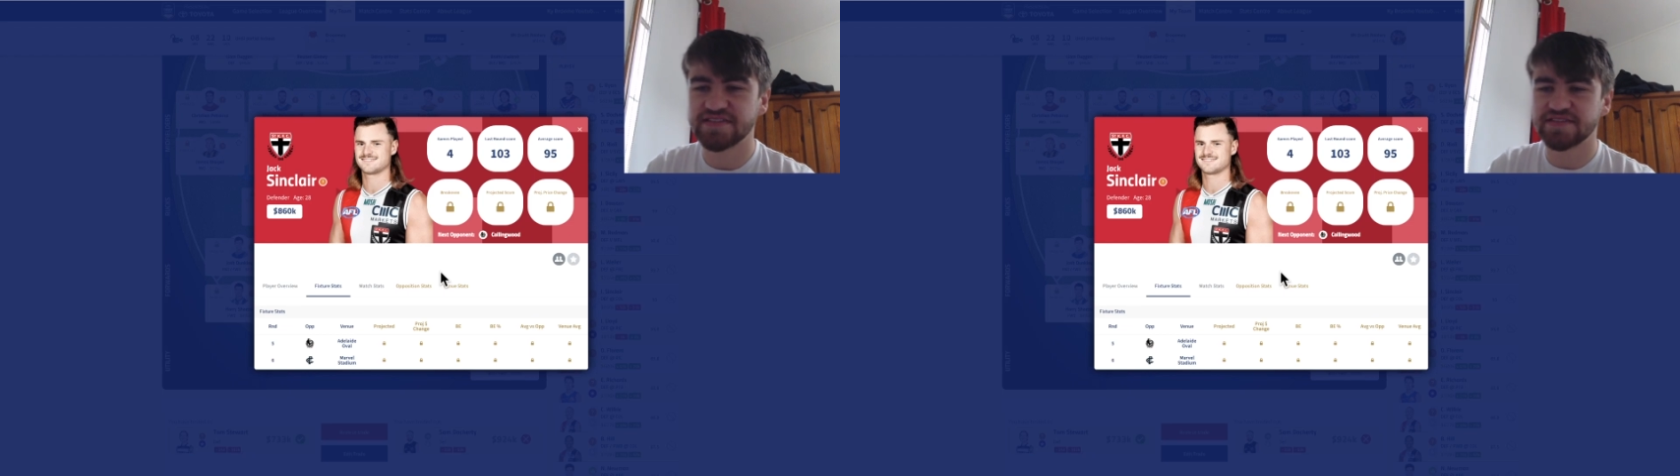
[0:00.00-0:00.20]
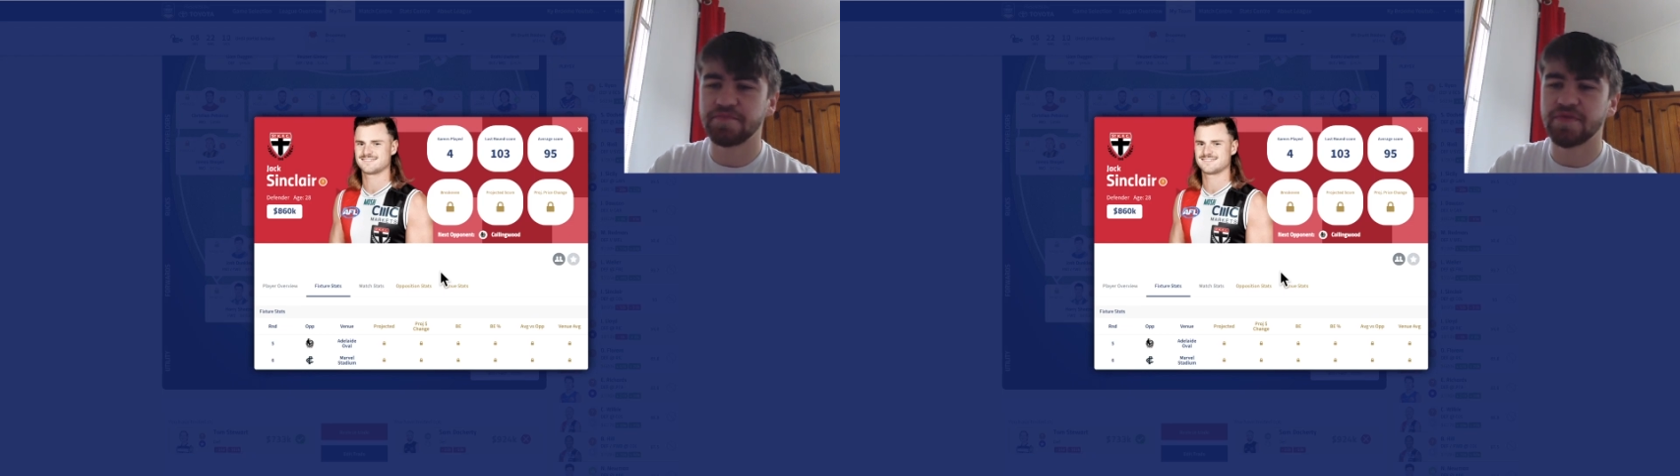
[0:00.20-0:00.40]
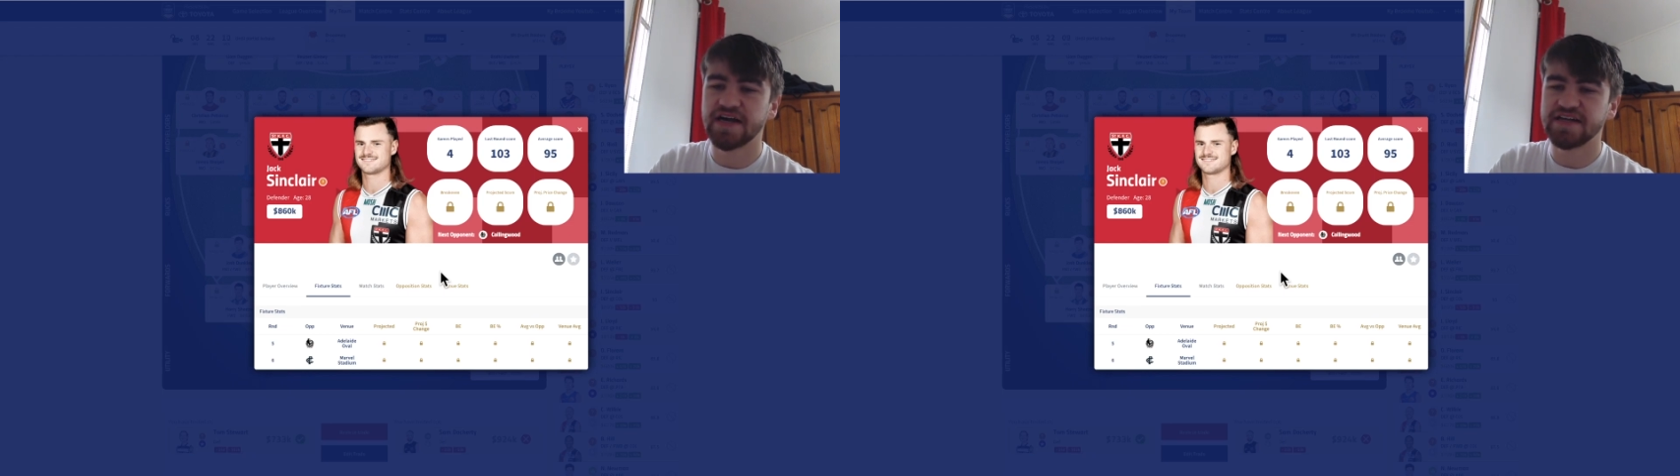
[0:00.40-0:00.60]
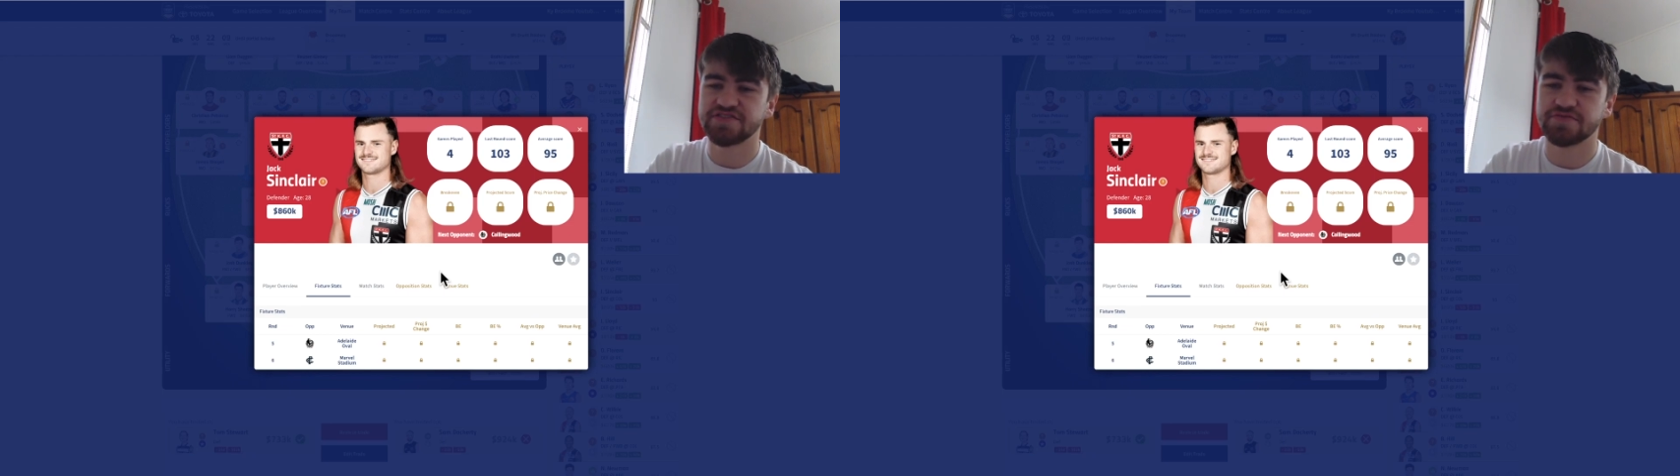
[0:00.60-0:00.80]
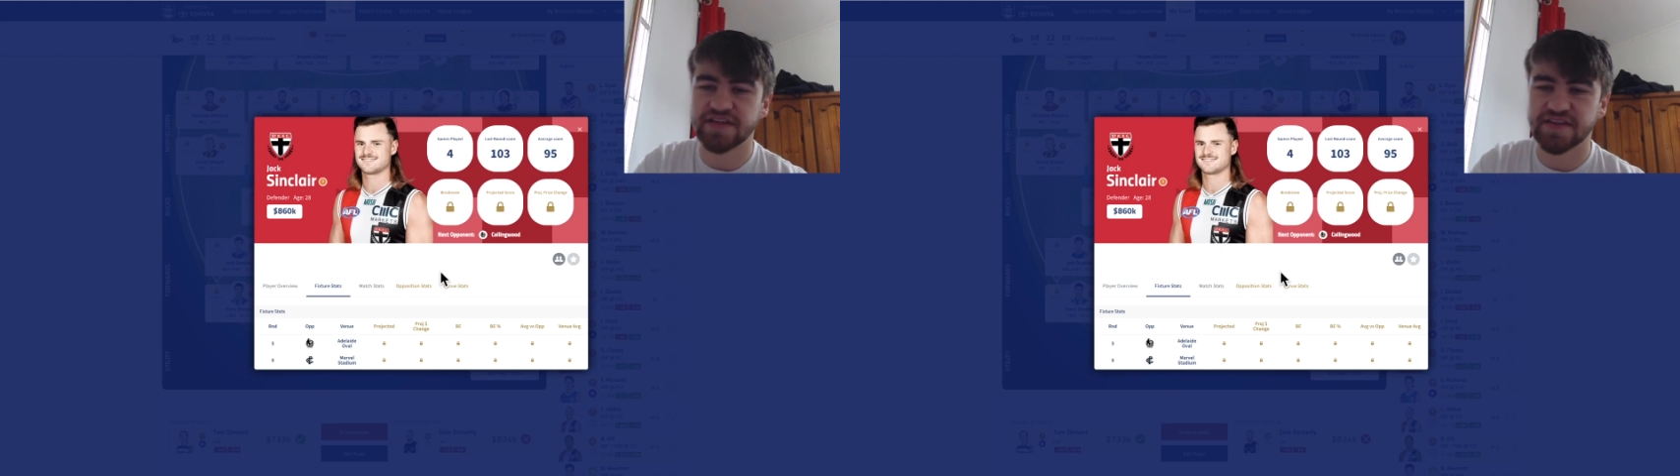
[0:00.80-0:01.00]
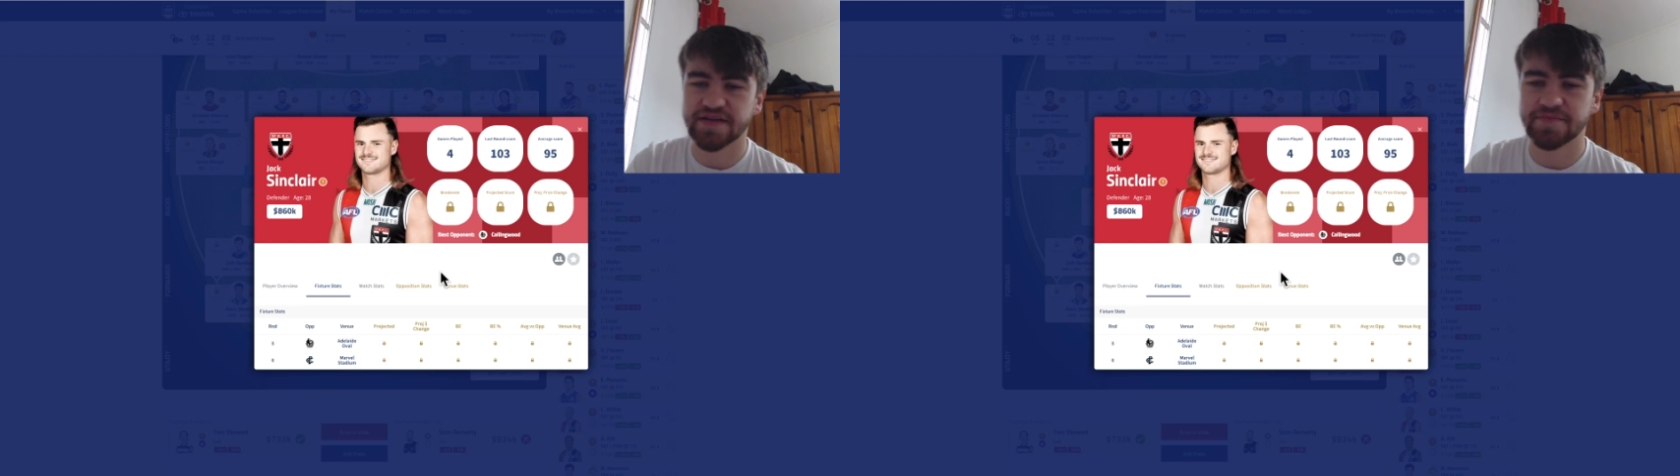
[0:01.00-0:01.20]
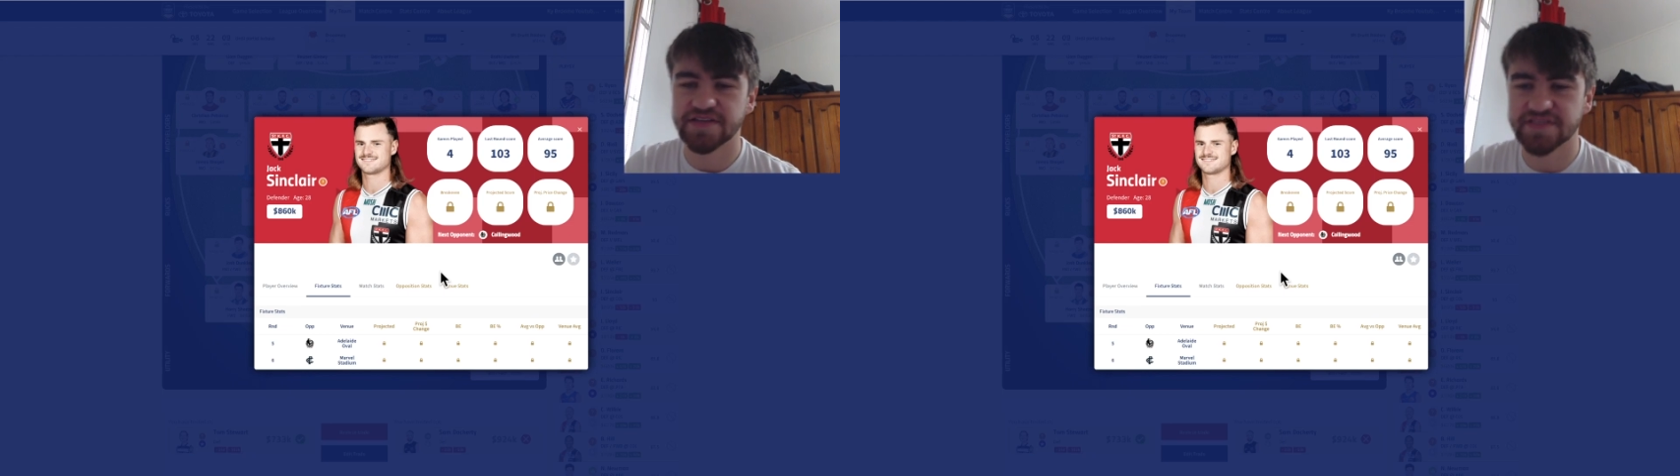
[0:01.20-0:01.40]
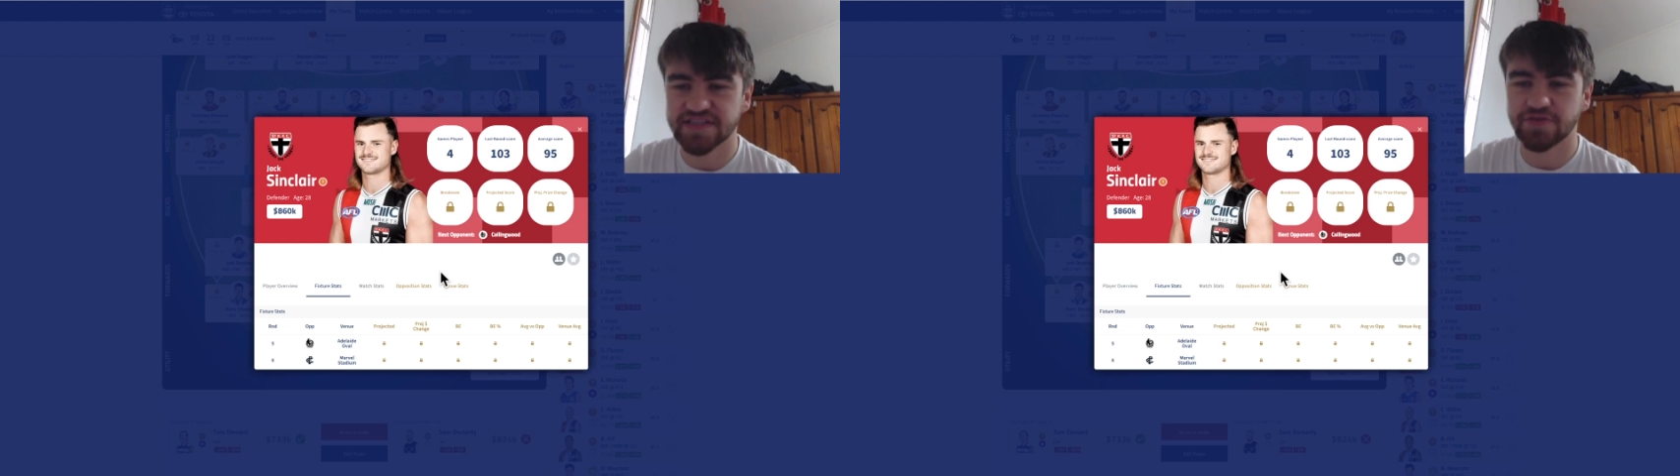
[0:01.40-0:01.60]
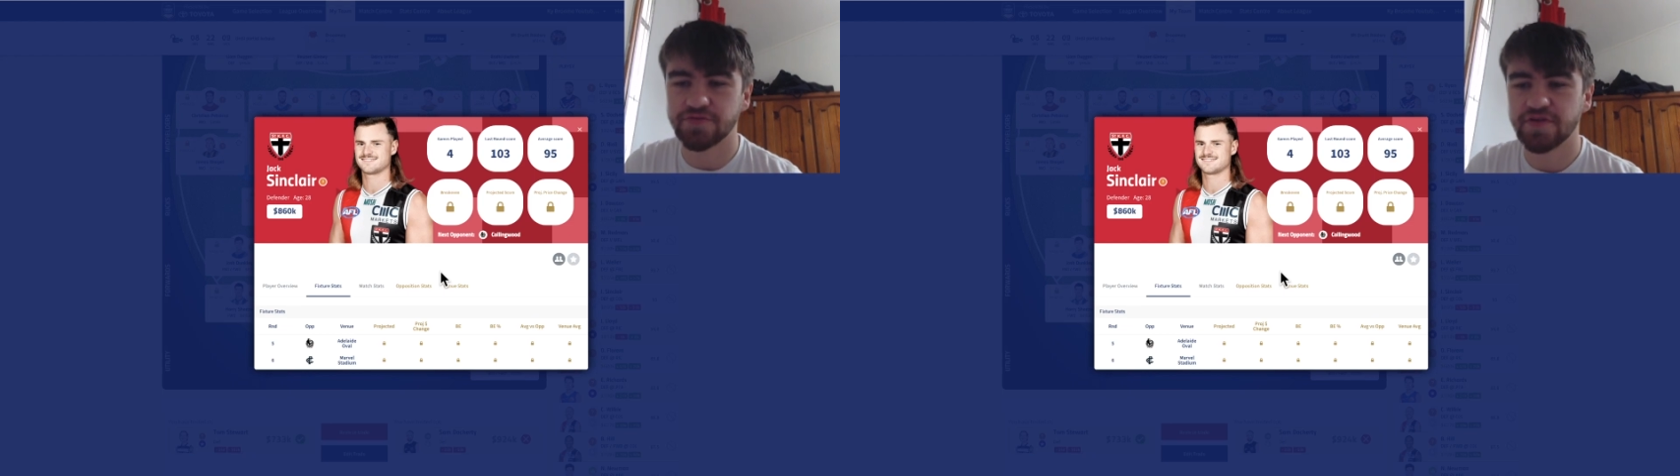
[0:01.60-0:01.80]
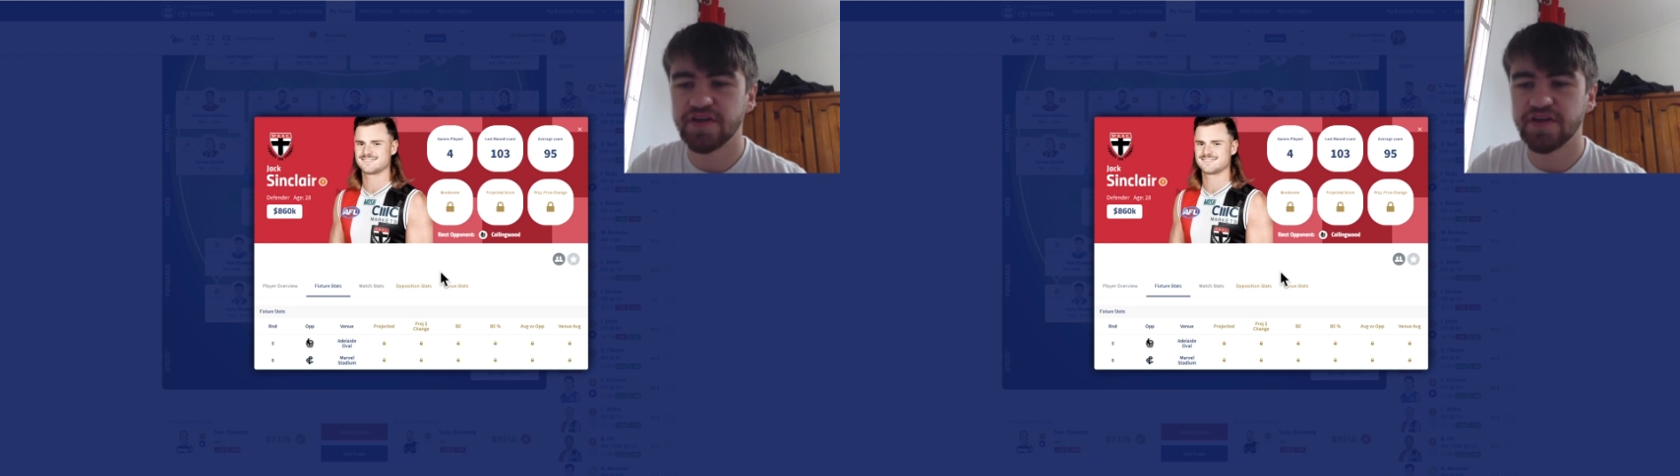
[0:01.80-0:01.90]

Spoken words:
is a bias or anything, because I don't